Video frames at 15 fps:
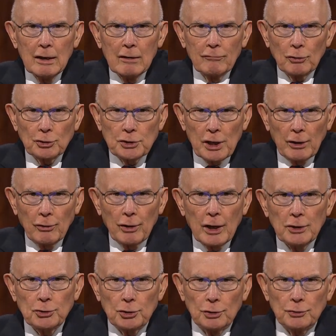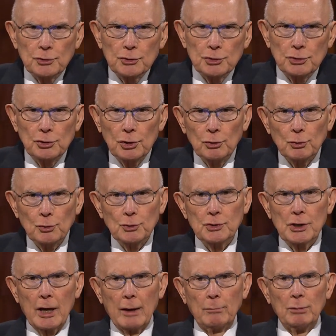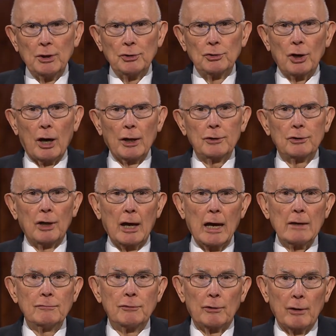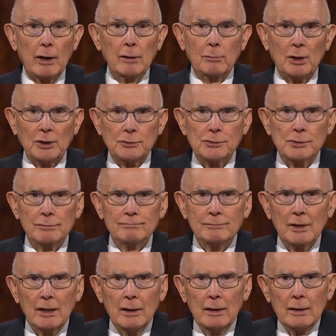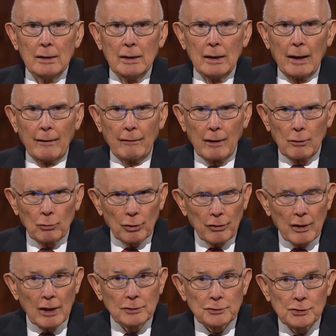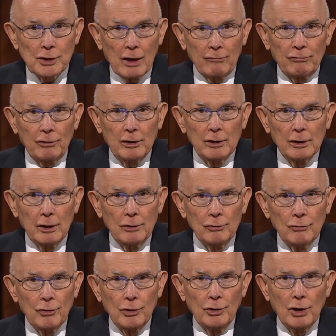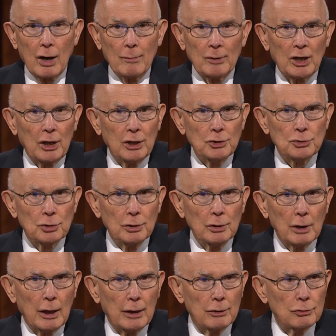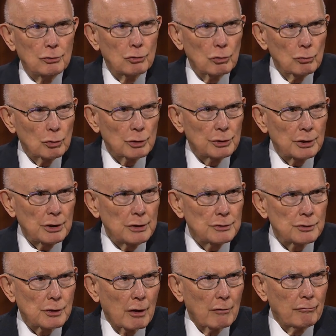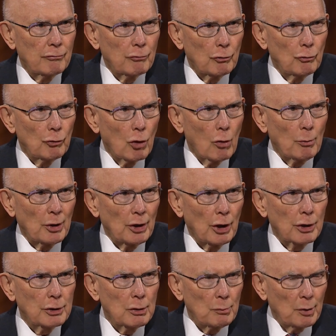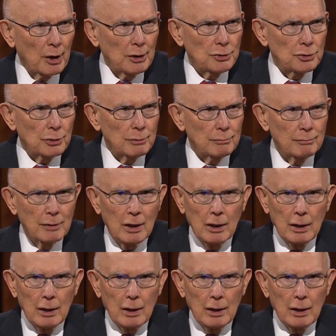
For generations, Jews had been taught to hate their enemies, and they were then suffering under the domination and cruelties of Roman occupation.